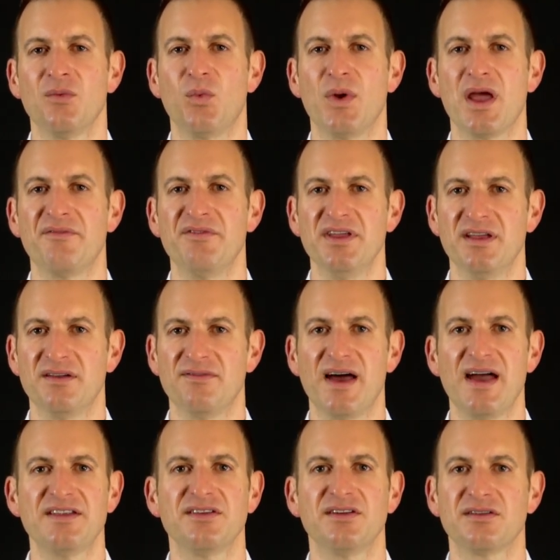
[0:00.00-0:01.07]
where we
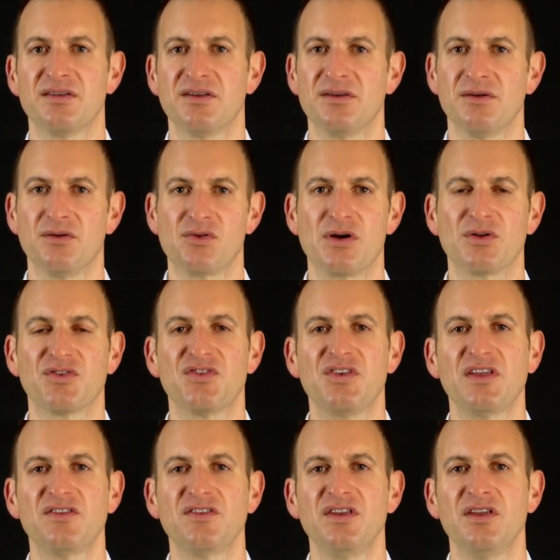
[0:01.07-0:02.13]
invited around
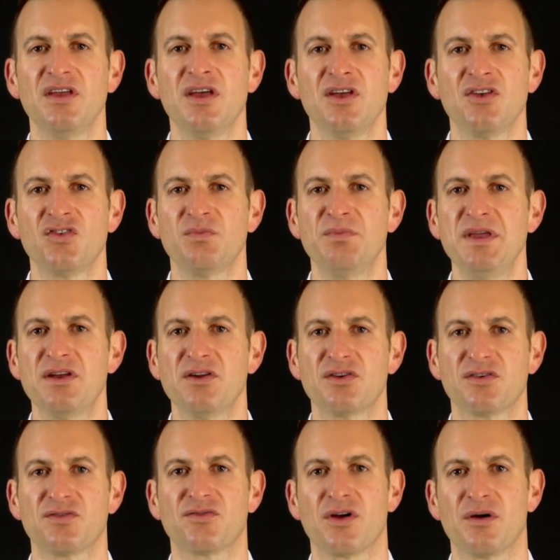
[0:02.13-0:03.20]
60
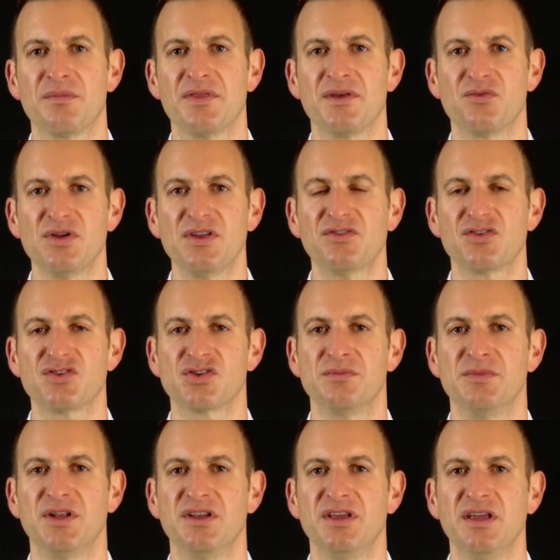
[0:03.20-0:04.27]
speakers from the research
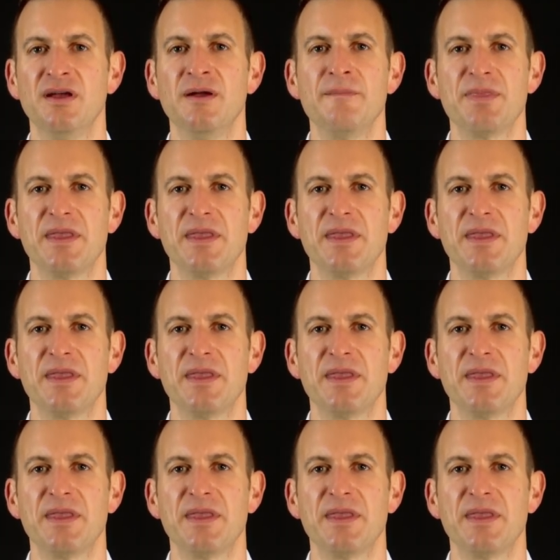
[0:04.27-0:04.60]
community